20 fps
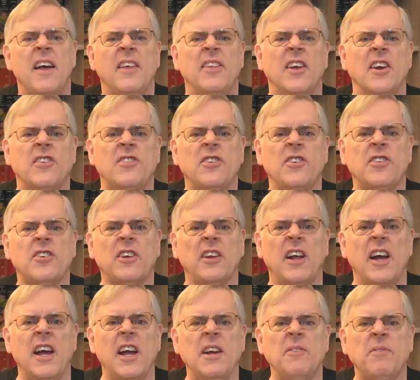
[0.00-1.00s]
This is
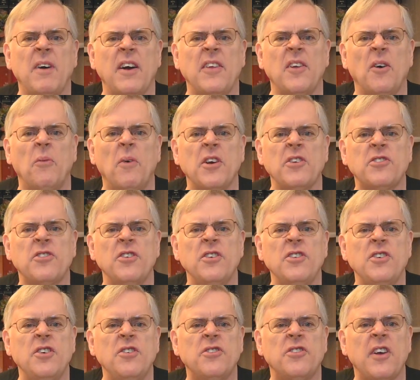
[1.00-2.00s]
claimed by the Western
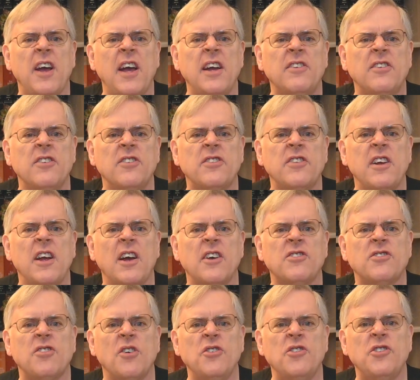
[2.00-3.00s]
news agency
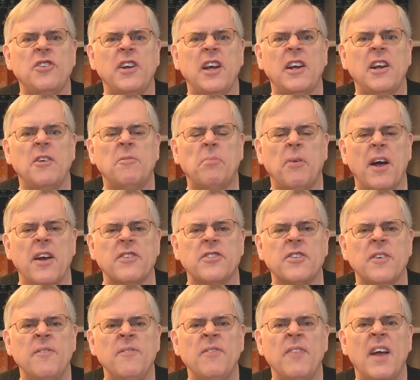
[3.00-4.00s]
Associated
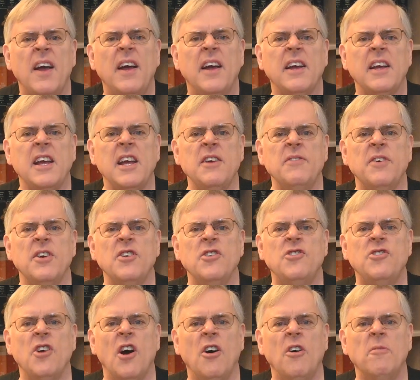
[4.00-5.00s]
Press. Even
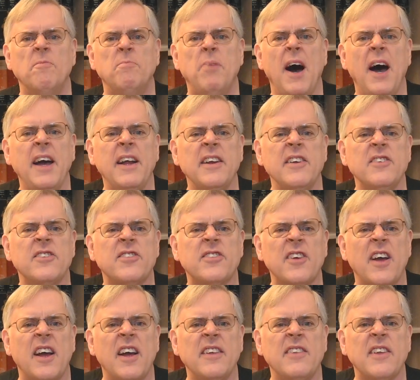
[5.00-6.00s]
Joe Biden
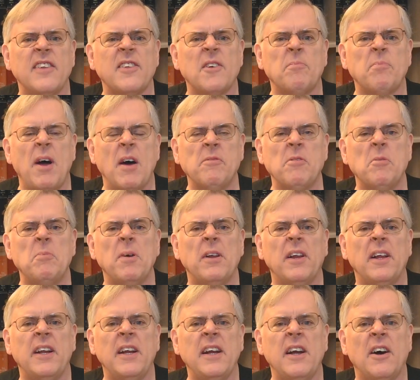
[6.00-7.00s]
said that the
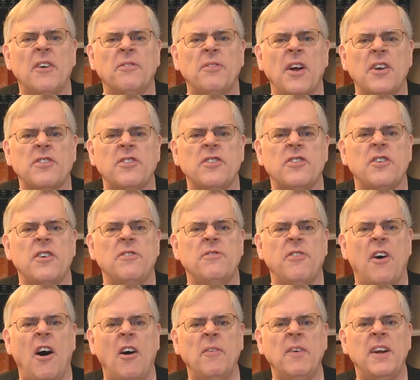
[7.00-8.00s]
probability of Russia's
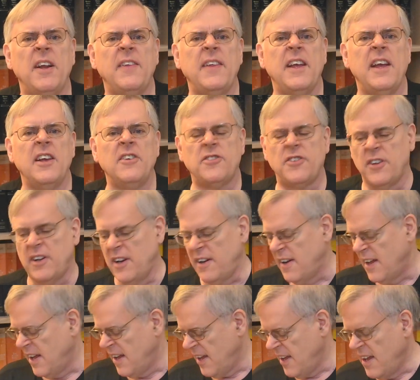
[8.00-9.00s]
involvement in the
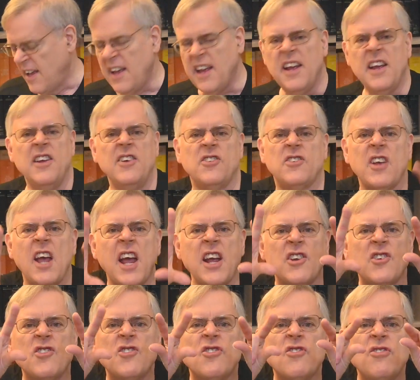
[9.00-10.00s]
incident is
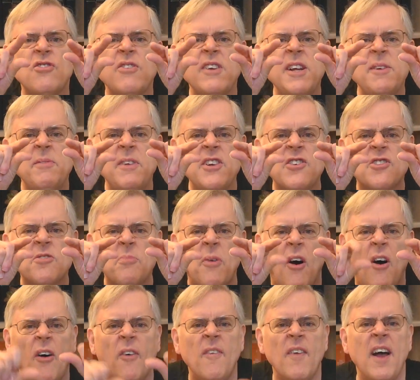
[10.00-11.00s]
extremely
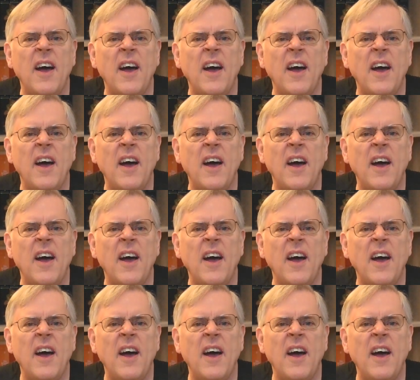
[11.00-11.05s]
small.